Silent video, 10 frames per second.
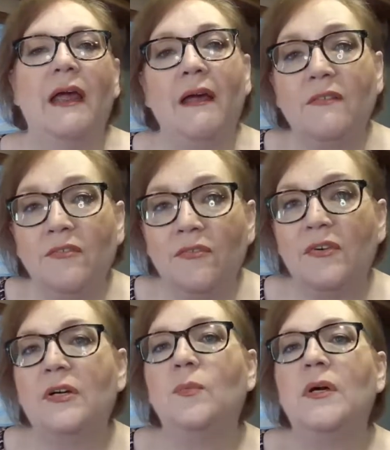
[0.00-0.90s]

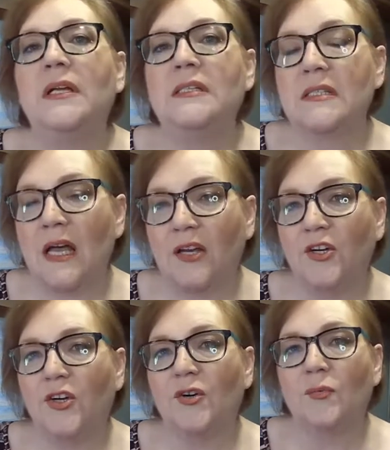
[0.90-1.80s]
everyone is
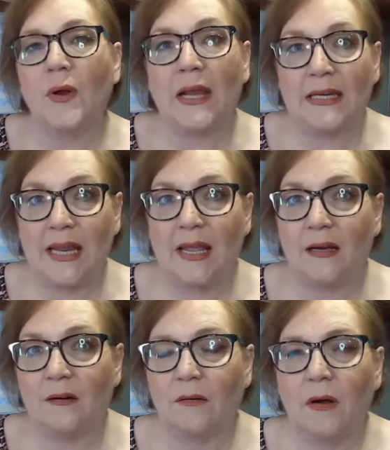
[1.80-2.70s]
under right
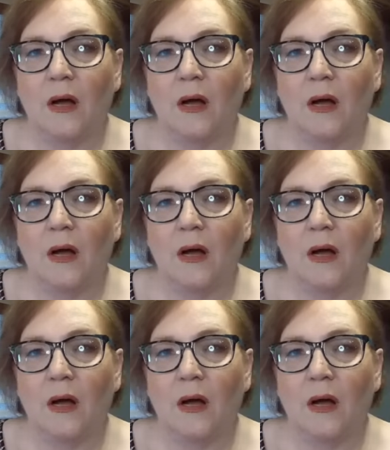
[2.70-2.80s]
now